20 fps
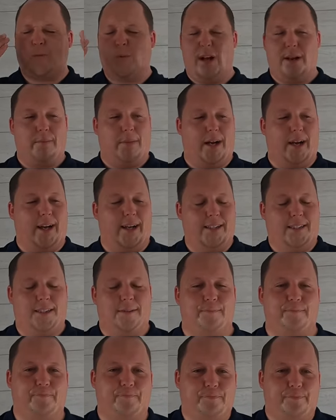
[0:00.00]
Sweat my
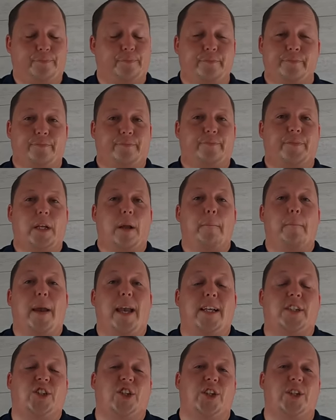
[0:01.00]
eyes.
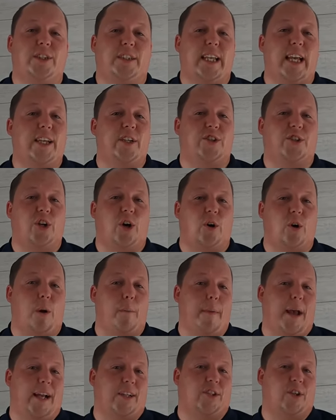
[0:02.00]
Make sure you say you saw
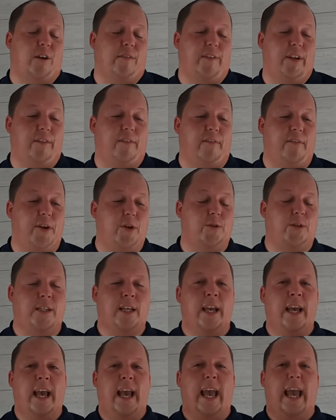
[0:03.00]
it on Matt's RV
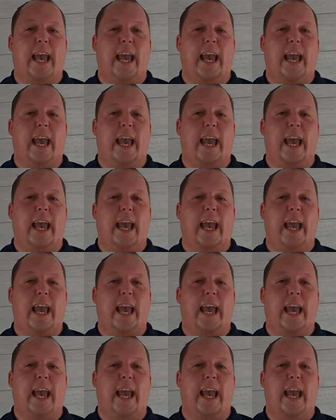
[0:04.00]
Reviews,